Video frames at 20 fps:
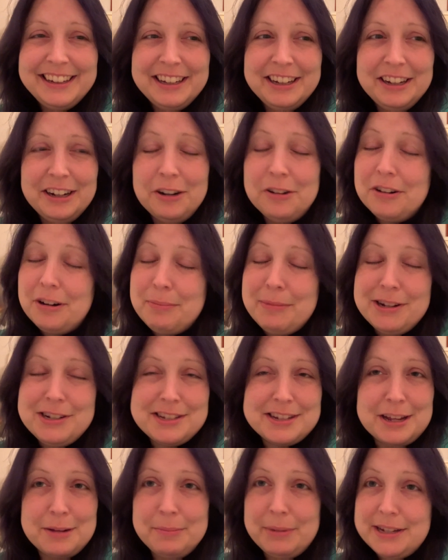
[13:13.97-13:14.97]
Or I might
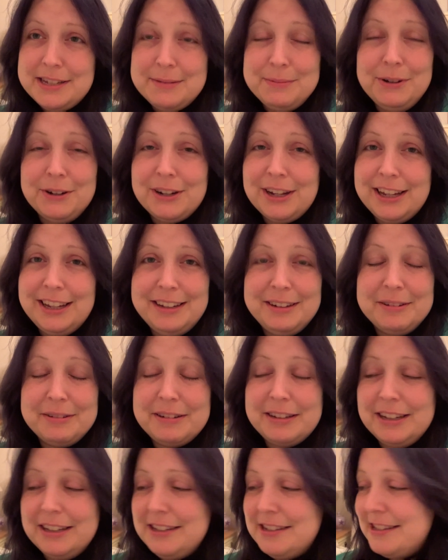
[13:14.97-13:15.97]
just go and buy some yogurt,
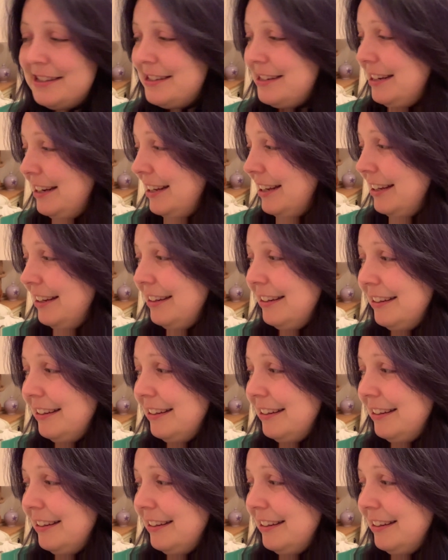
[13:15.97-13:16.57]
because, you know,